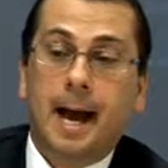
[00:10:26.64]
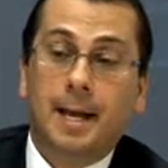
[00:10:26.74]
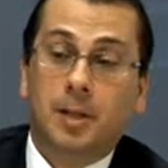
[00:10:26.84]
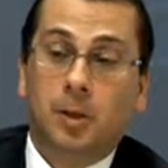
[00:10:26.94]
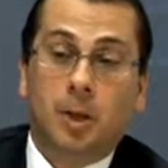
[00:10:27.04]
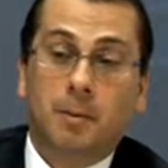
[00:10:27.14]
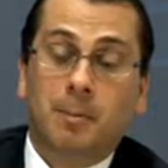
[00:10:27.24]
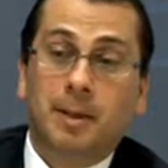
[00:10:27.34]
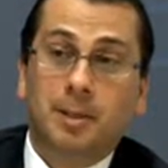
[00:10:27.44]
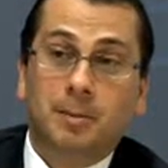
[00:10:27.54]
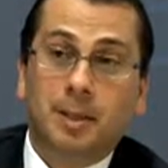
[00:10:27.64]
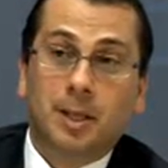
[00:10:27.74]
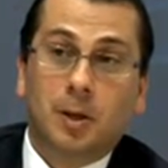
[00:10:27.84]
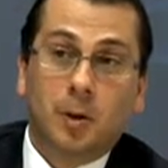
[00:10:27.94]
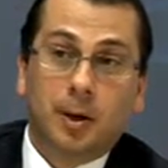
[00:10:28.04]
and the ongoing momentum in the
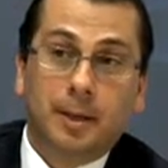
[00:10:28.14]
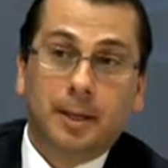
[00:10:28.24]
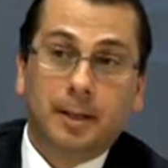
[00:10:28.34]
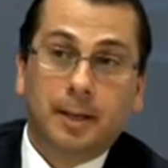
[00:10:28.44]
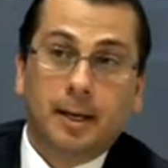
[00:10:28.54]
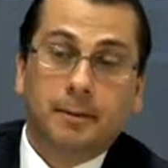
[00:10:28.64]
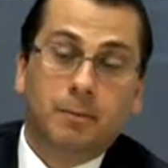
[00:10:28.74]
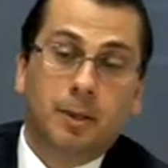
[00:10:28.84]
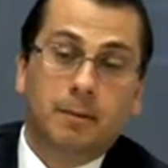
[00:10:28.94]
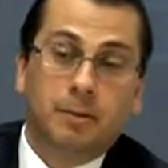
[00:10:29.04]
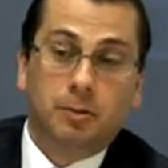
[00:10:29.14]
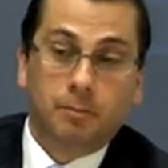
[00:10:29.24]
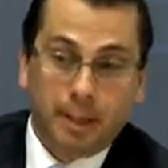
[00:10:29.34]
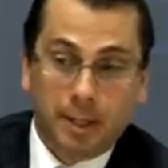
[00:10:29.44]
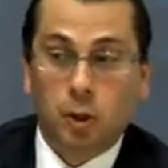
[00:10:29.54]
economy with
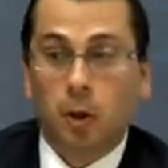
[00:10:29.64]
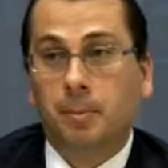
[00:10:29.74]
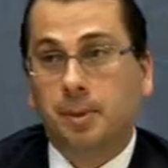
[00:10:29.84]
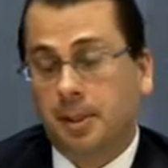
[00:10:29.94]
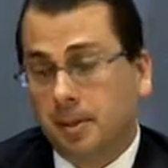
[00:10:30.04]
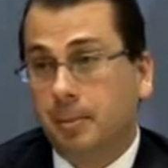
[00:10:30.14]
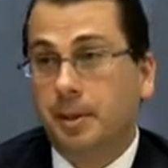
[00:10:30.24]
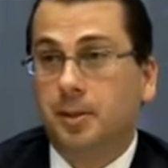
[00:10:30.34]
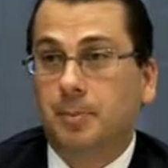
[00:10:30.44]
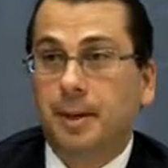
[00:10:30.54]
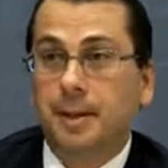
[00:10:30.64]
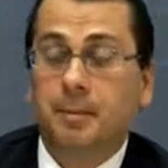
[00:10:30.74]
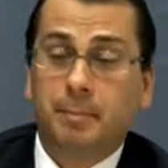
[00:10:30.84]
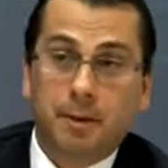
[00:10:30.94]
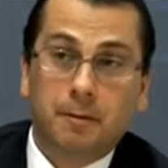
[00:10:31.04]
better jobs leading to better
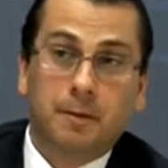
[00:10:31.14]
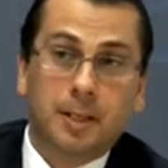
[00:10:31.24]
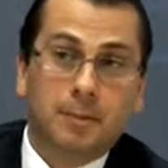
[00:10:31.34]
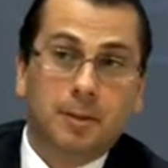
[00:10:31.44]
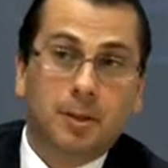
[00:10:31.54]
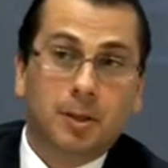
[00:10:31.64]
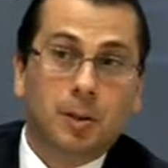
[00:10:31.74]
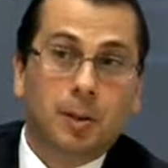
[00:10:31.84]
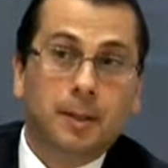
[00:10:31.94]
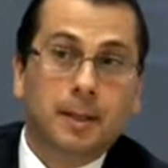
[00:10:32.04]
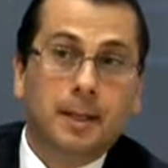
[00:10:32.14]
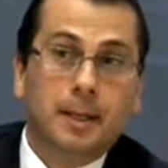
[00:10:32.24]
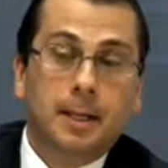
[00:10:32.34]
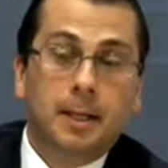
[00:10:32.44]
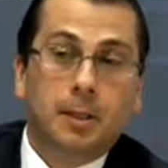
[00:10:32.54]
spending and better investment and so on.
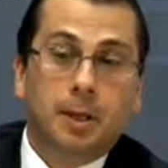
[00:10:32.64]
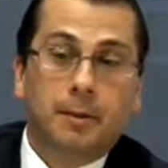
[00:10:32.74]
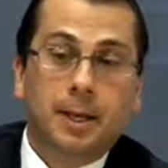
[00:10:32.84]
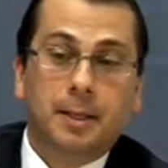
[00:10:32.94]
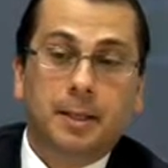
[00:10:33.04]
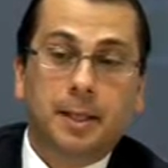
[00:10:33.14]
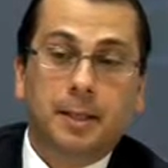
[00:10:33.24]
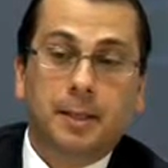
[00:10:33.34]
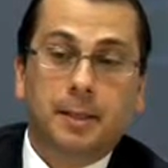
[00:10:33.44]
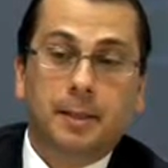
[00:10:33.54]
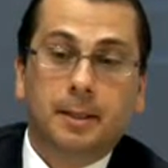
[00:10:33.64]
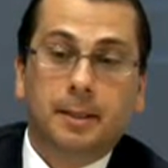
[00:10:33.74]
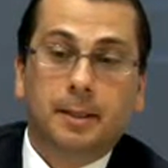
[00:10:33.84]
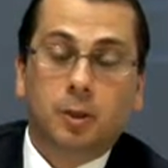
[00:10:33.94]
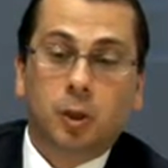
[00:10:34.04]
So I think the
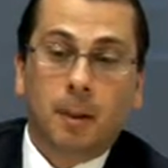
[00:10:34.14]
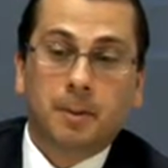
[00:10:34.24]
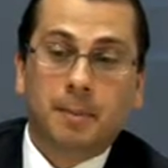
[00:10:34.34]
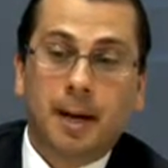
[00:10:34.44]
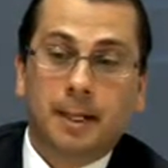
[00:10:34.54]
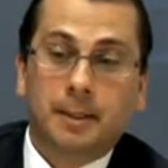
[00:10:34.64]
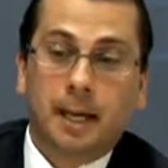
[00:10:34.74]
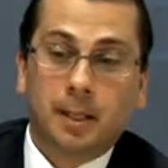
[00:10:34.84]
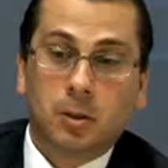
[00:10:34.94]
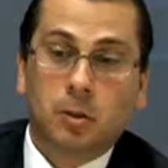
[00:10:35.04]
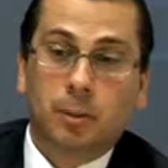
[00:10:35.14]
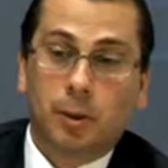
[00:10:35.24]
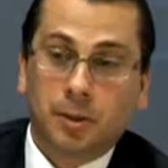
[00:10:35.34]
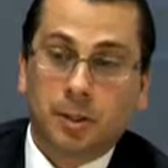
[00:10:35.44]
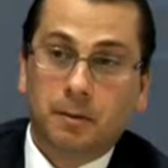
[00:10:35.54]
jobs market does look
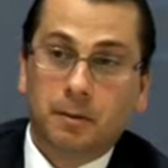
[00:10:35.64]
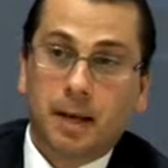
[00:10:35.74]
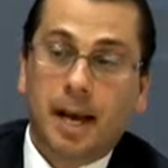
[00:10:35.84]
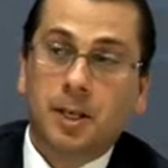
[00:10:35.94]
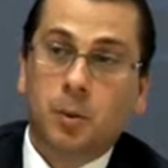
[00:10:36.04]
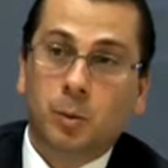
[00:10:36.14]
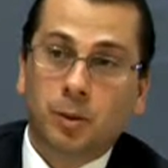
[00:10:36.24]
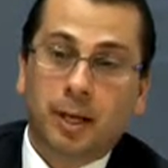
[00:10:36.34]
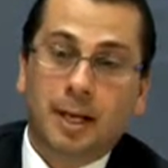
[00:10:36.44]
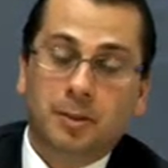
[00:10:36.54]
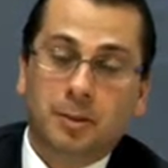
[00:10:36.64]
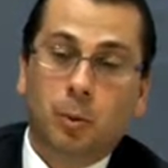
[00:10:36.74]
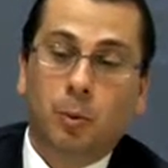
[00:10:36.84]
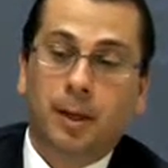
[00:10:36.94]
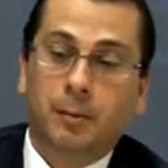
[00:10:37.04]
positive, and you will get to the
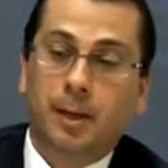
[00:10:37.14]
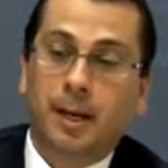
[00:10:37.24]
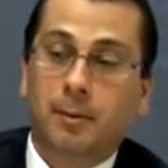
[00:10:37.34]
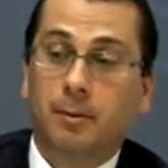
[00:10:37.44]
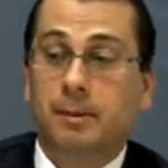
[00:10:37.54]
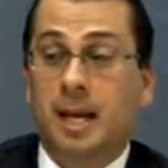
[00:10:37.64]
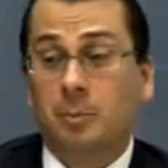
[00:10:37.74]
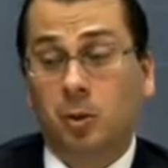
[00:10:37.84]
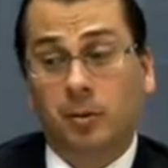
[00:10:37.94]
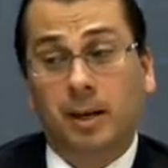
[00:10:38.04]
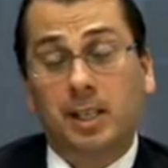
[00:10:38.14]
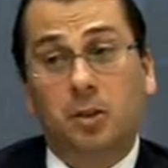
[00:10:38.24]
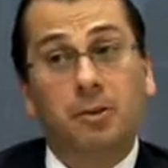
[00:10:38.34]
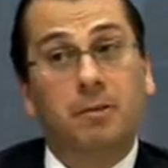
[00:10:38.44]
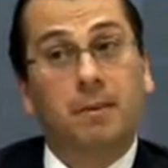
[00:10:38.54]
point where the unemployment rate is
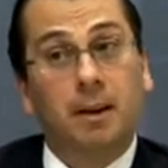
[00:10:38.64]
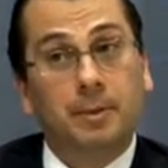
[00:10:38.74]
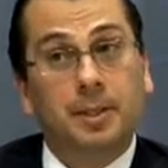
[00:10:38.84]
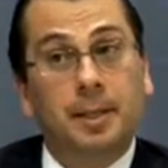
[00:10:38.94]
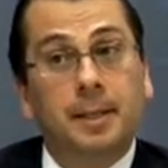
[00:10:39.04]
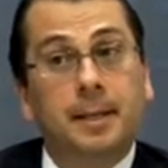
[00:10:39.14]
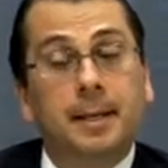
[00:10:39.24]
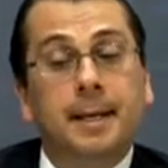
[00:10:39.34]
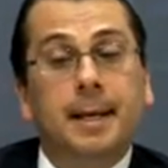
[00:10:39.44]
close to 5%,